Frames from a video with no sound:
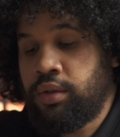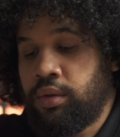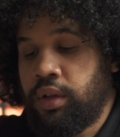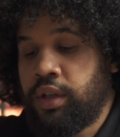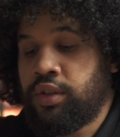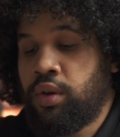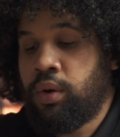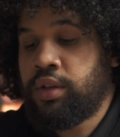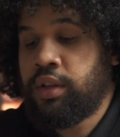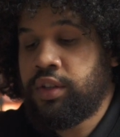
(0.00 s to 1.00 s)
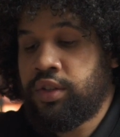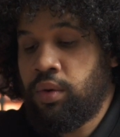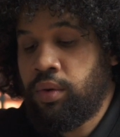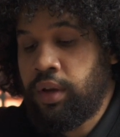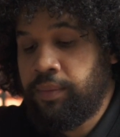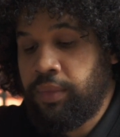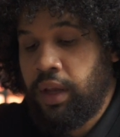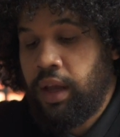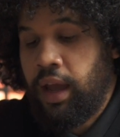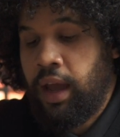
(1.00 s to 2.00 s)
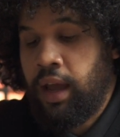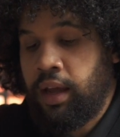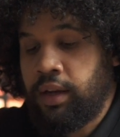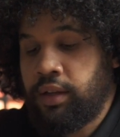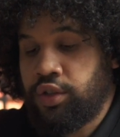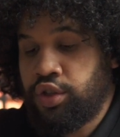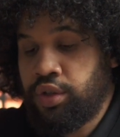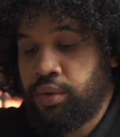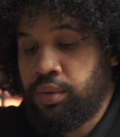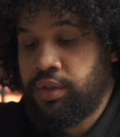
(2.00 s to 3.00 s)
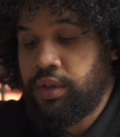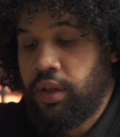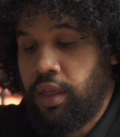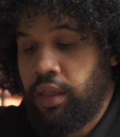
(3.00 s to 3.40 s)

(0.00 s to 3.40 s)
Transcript: do is go into the story and choose